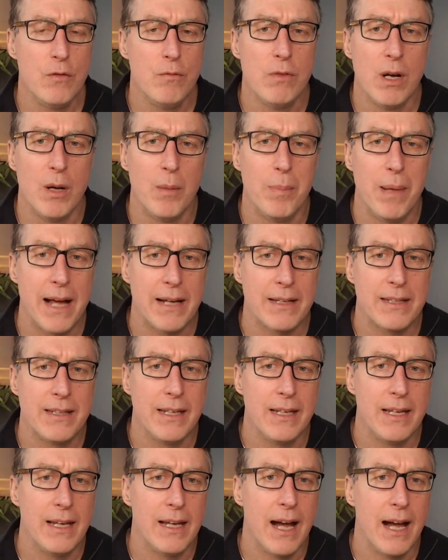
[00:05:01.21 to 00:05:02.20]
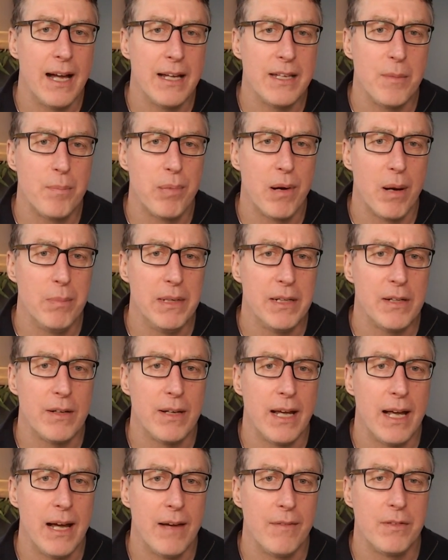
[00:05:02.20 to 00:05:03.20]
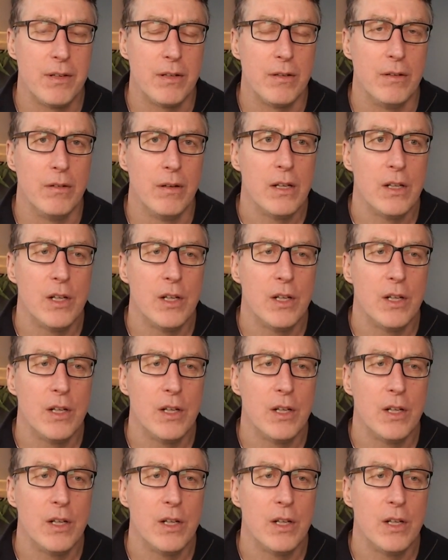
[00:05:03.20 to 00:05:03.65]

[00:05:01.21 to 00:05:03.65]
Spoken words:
roll back DEI, you're probably going to have to